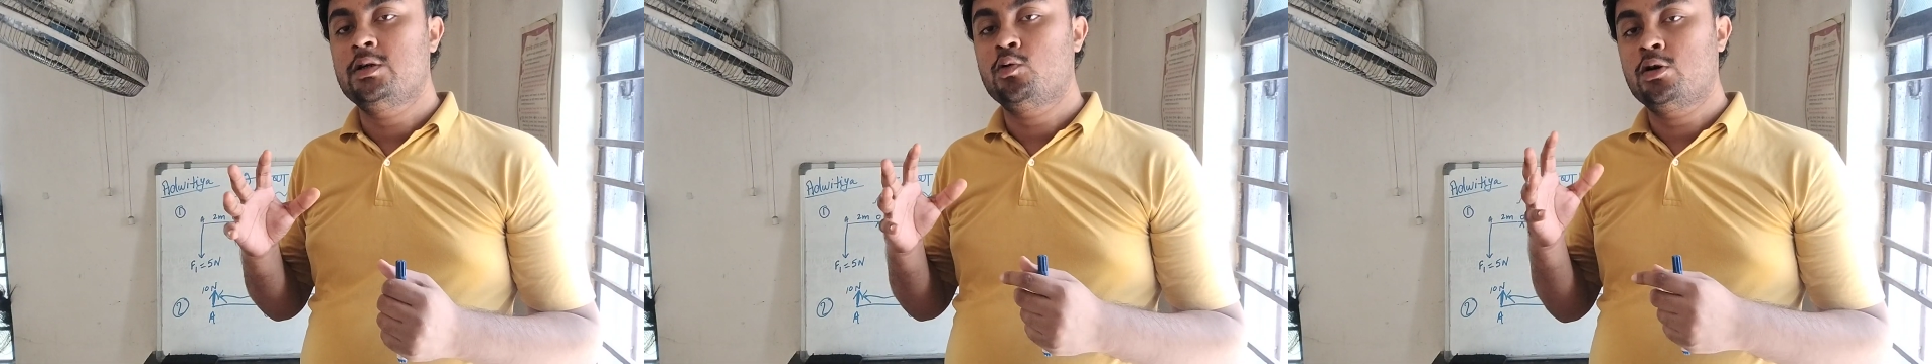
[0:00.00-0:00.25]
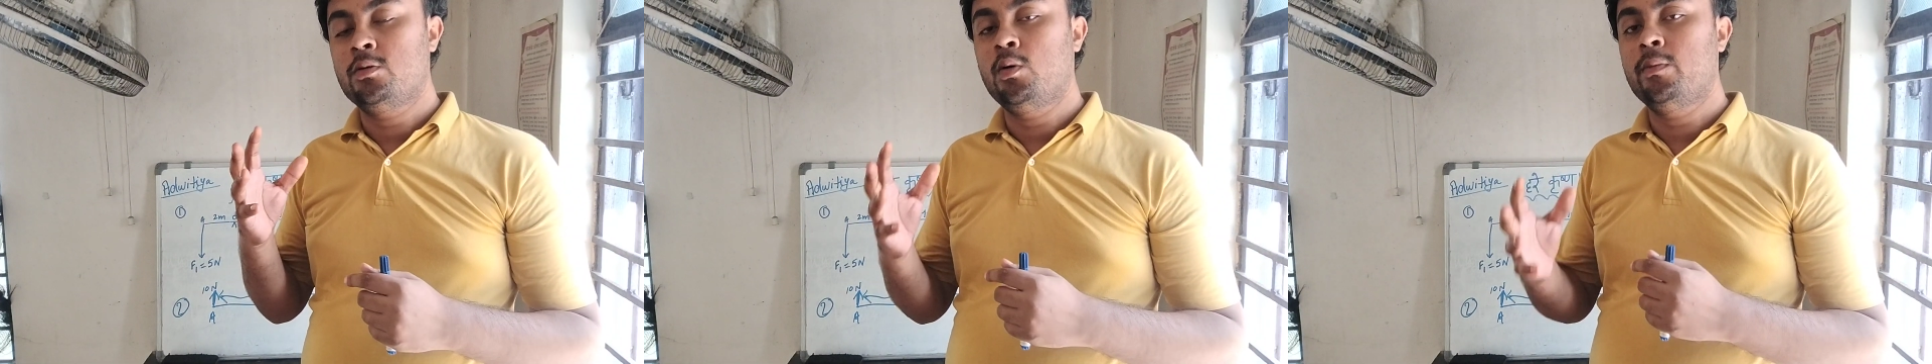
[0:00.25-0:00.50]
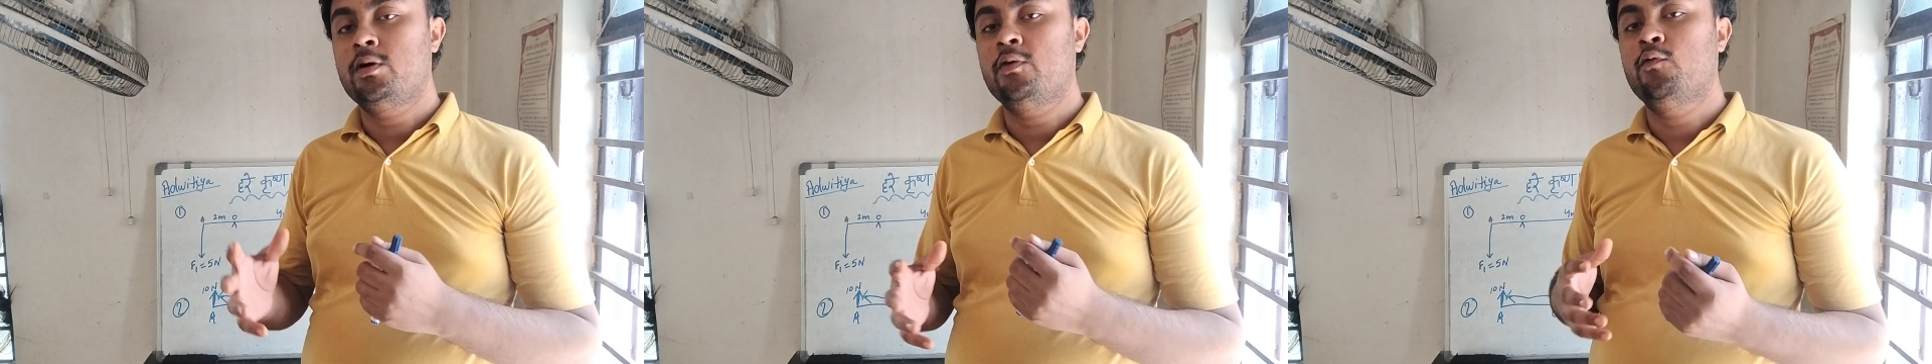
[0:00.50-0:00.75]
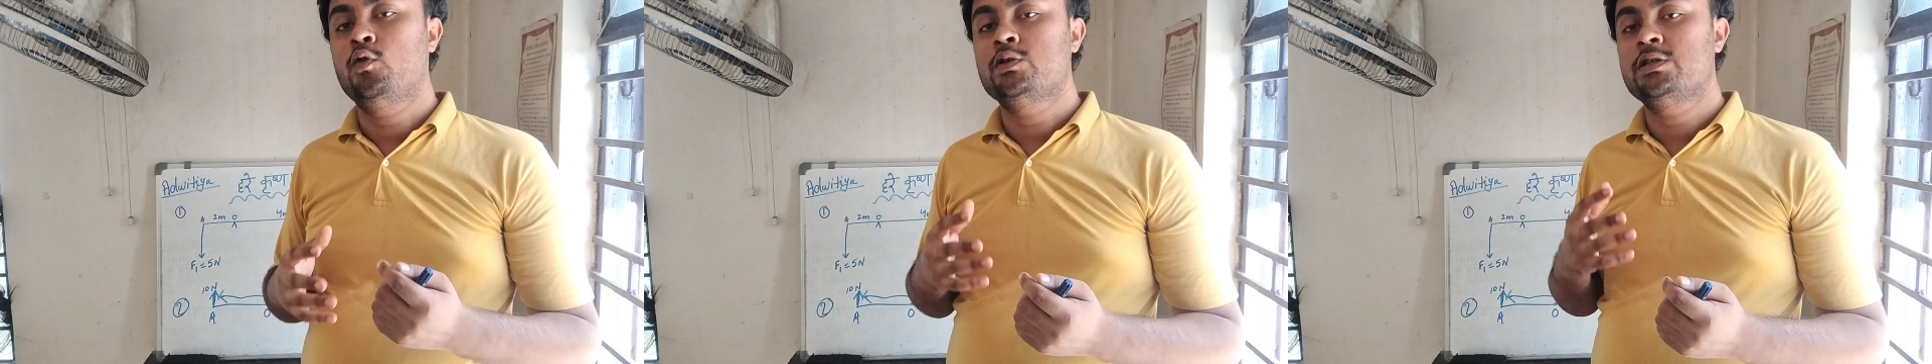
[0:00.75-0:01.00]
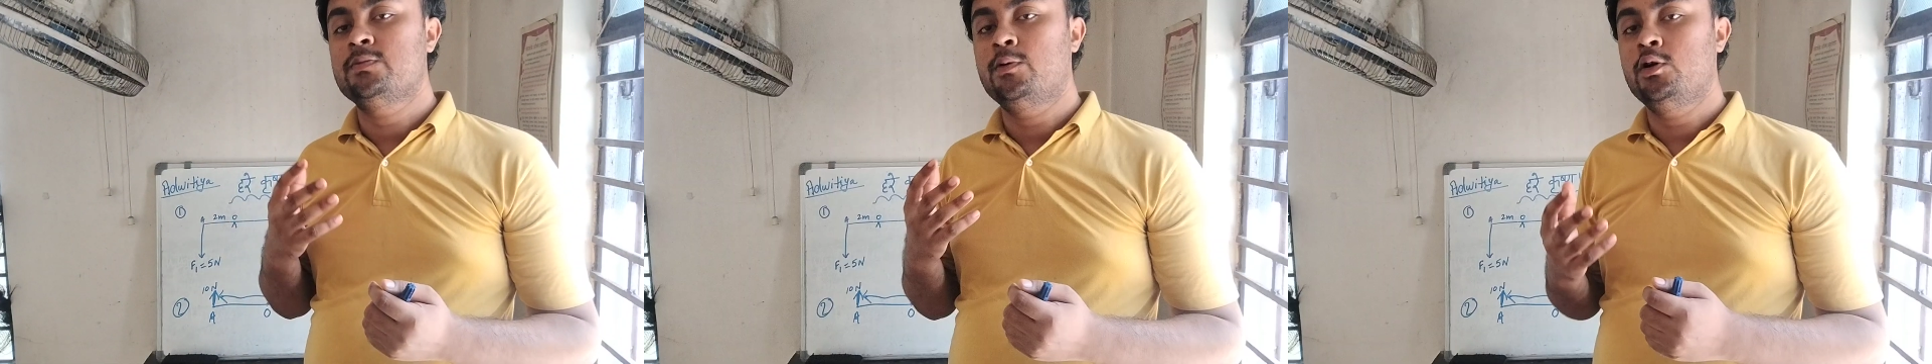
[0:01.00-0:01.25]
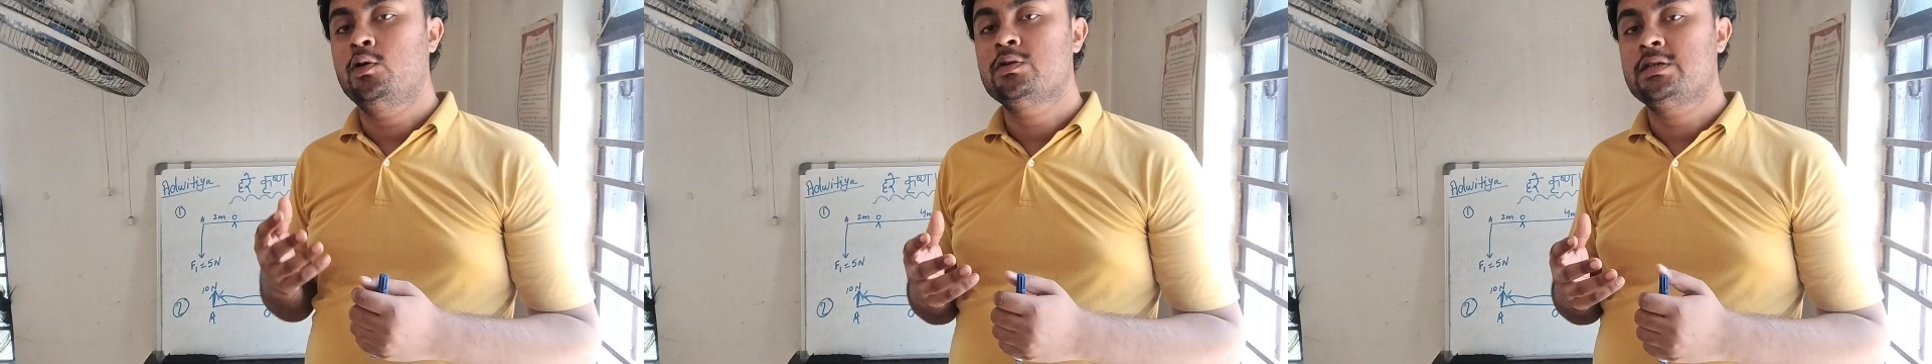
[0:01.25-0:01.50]
the total moment of force is
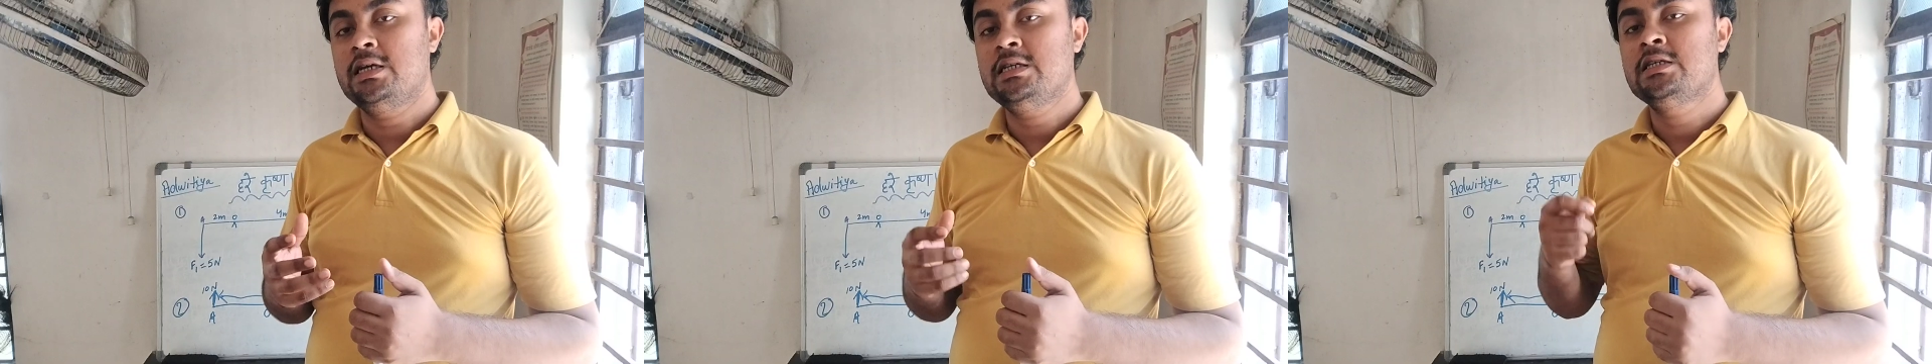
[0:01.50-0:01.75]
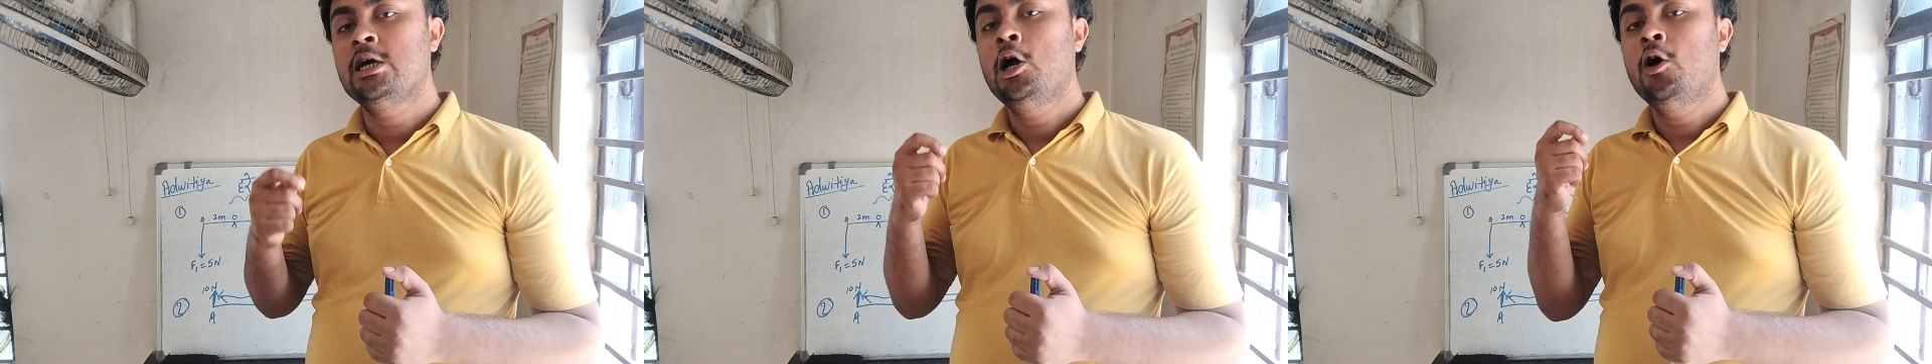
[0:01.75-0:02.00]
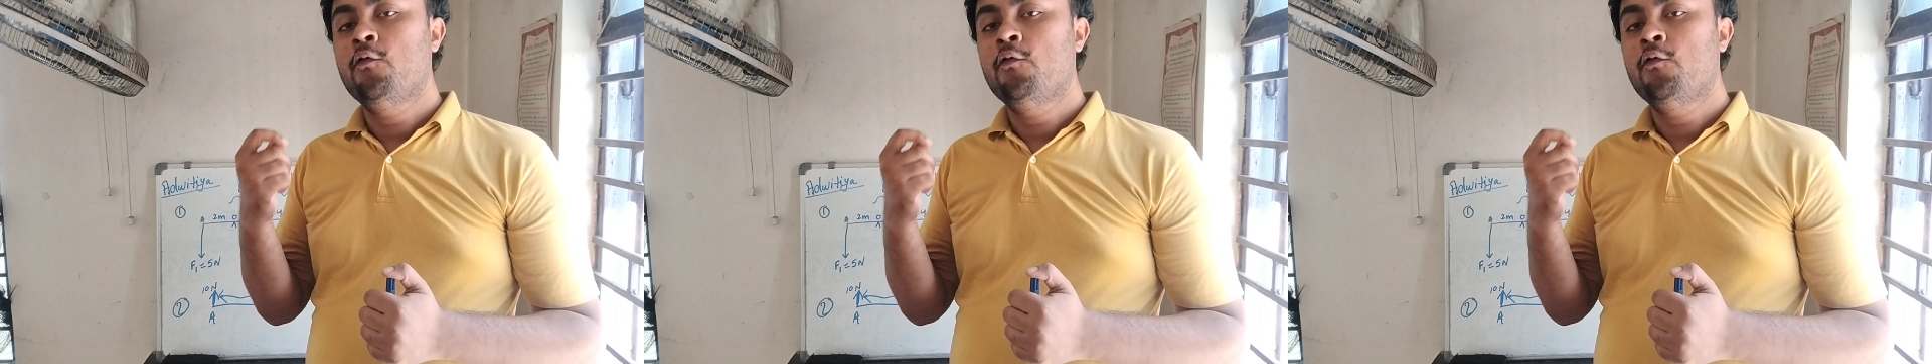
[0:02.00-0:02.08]
produced is